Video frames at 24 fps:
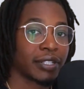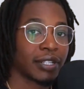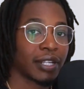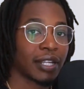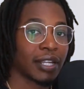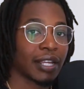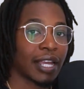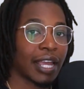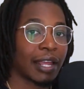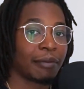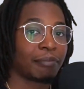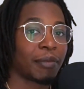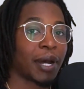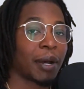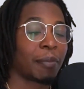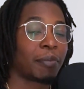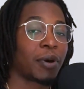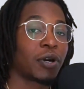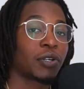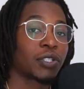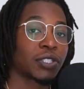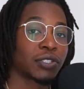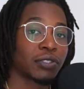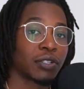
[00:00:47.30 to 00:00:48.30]
And my
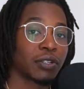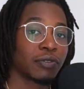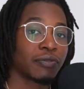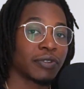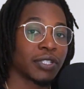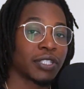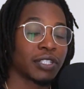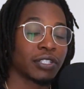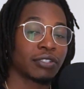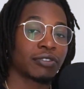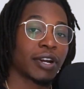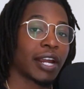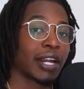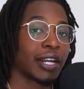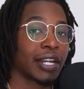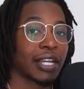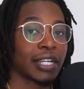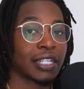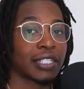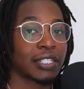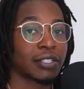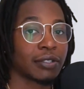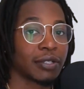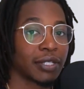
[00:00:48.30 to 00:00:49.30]
post office is right
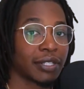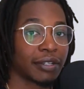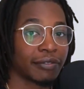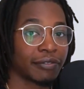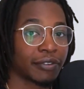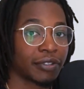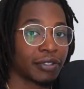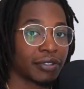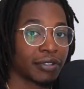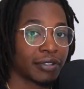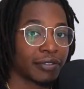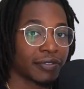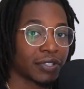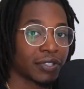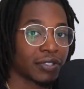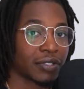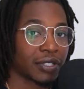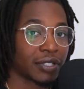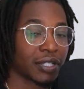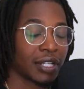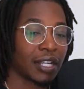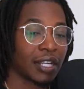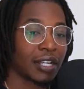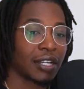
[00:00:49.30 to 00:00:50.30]
next to a different thrift store.
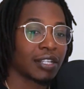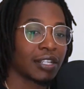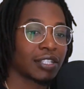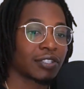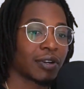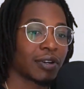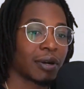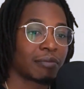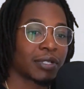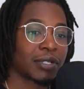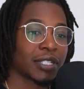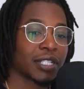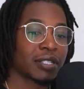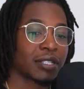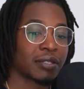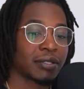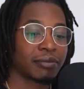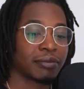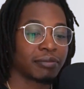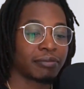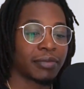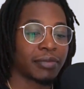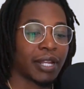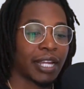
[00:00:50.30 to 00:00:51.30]
So I'm just
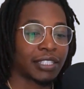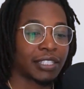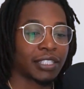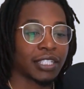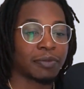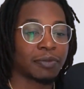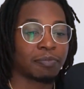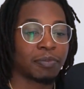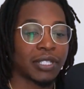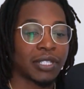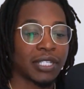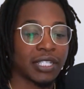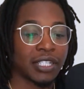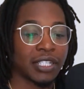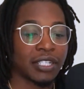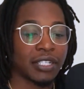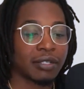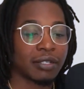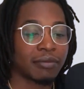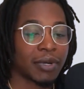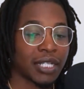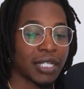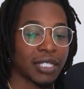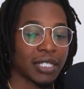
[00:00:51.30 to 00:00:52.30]
I just position
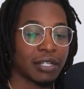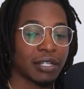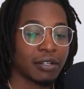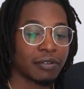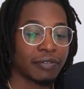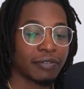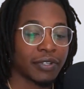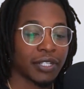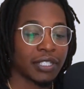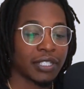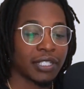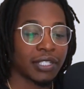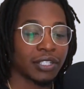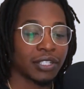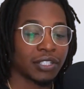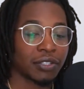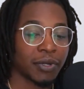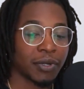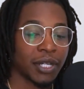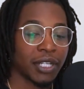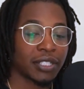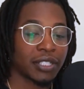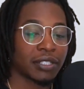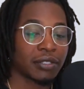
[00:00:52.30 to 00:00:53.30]
myself in a
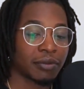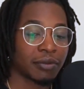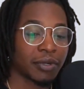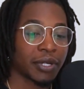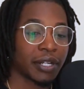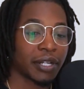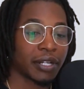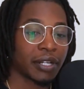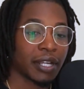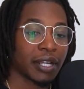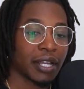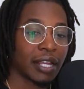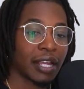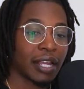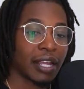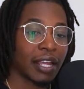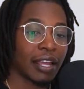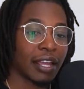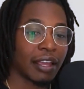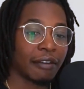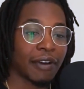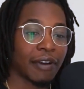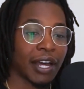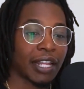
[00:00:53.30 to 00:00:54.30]
situation where
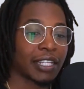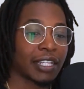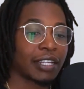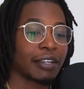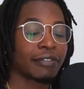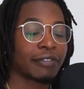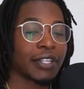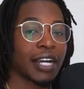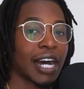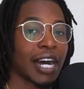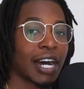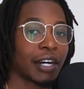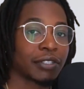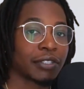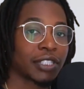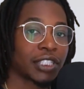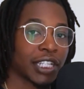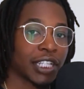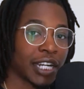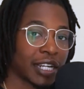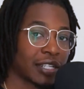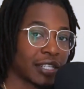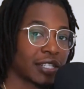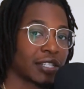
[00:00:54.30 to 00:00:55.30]
if I leave the house,
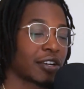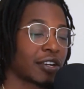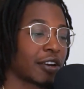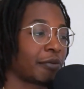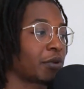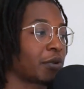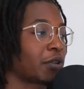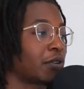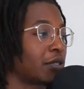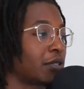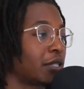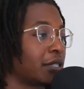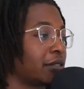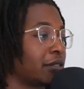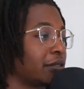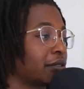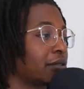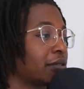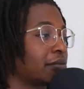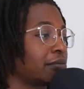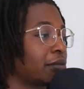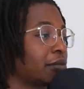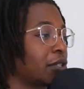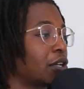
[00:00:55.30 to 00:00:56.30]
chances are I'm going to
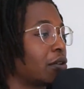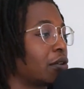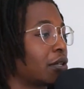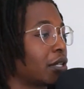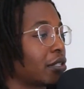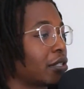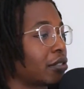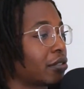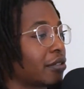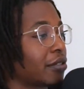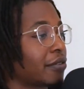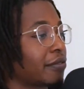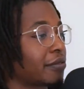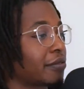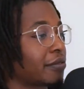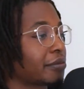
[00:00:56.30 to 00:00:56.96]
go to the thrift.